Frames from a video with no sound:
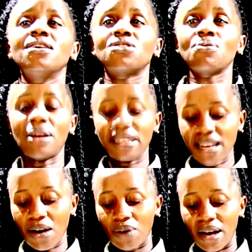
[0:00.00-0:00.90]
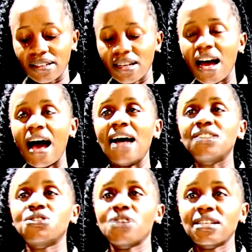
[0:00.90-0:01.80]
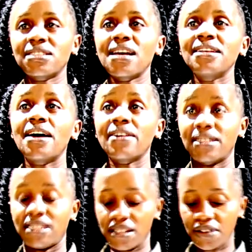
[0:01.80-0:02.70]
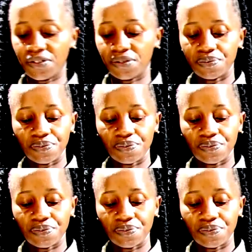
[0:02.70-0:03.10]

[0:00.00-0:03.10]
So my dear one, a trickster narrative